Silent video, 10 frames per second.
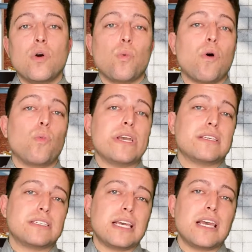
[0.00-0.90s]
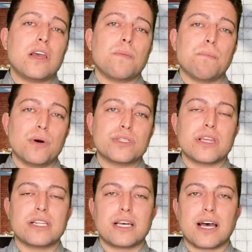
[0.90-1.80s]
what we see most of
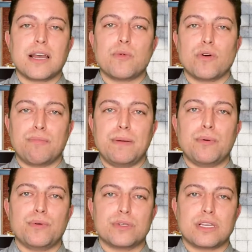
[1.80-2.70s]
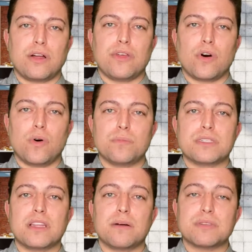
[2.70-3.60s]
the time with people who sell the homes
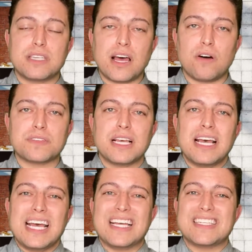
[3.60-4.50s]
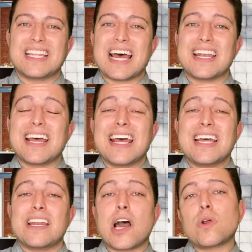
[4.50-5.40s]
themselves is that
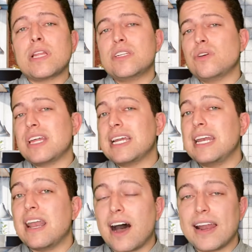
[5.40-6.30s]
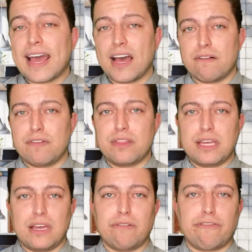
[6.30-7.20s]
not only do they not have the
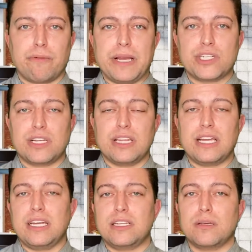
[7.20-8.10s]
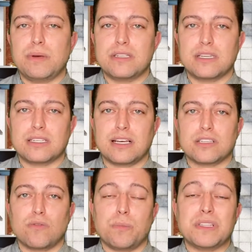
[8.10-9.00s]
information they need to be
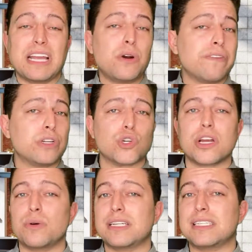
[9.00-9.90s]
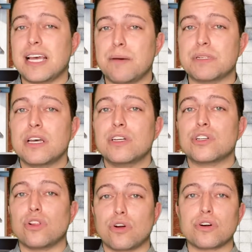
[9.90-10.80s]
successful, but they don't even try to attempt to
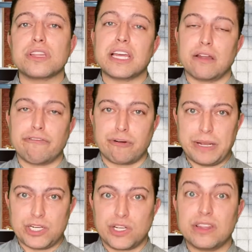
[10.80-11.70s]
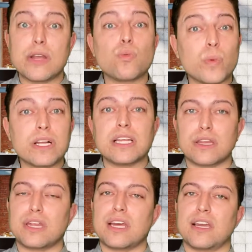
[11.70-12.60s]
learn the information. They really
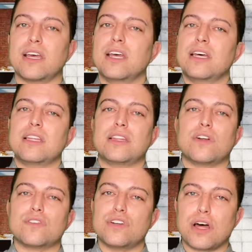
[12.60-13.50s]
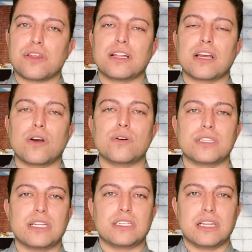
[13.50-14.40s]
think that there's nothing that goes
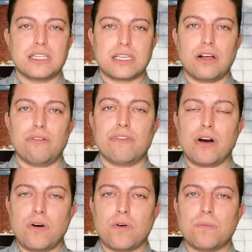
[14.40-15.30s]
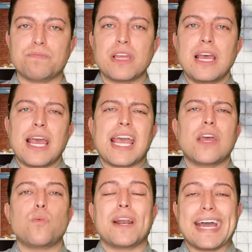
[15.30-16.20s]
into the sale of the home.
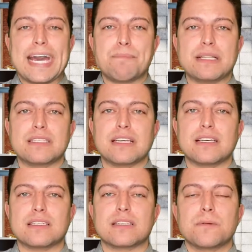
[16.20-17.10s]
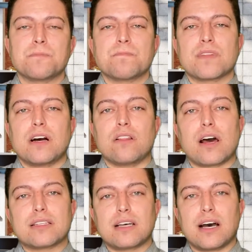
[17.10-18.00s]
And what happens is, a lot
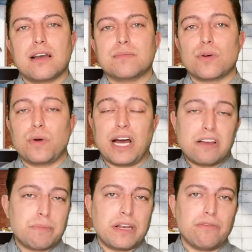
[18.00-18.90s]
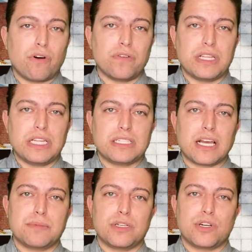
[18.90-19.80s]
of times when I've been involved in these
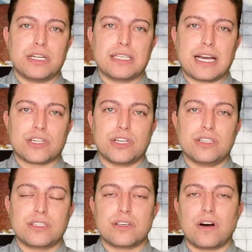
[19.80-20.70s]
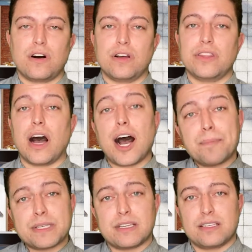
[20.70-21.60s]
types of transactions on the
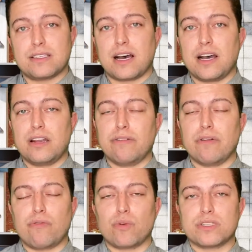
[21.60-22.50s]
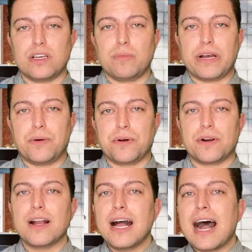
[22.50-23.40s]
opposite side of a for sale by
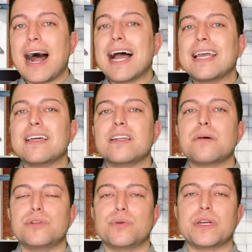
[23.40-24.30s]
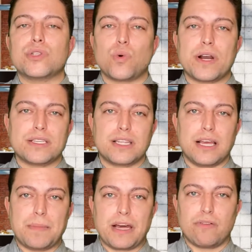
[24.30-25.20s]
owner, I end up doing twice the
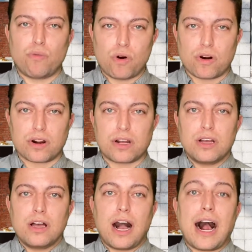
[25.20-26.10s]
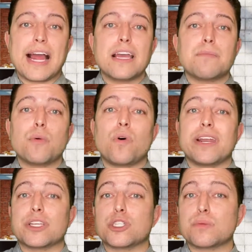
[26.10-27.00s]
amount of work. I am the one
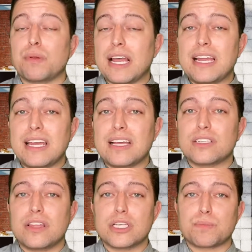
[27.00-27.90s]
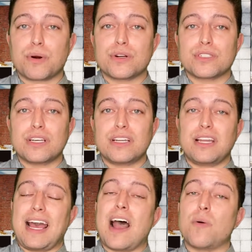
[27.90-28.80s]
explaining to this person
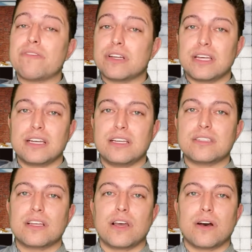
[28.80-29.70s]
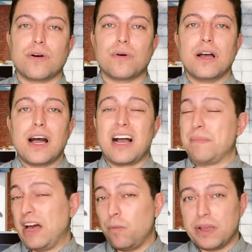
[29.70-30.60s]
how everything needs to go. I'm
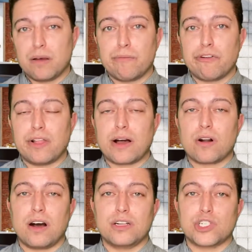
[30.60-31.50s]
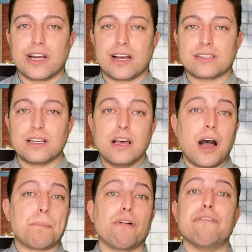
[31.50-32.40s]
helping them fill out contracts.
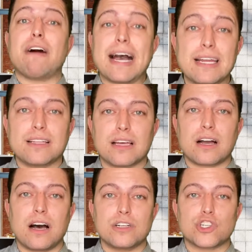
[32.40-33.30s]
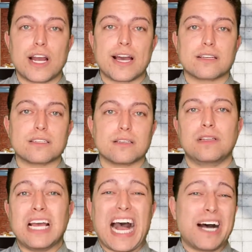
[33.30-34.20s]
I'm providing the contracts.
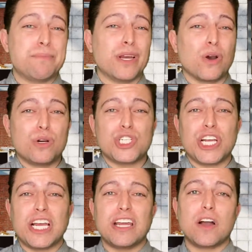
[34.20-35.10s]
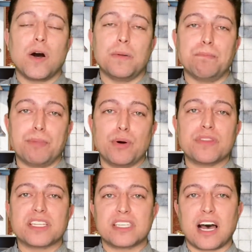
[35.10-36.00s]
I'm negotiating on
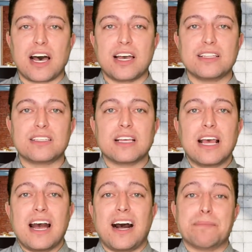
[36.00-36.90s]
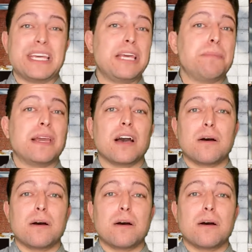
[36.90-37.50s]
both sides. I'm keeping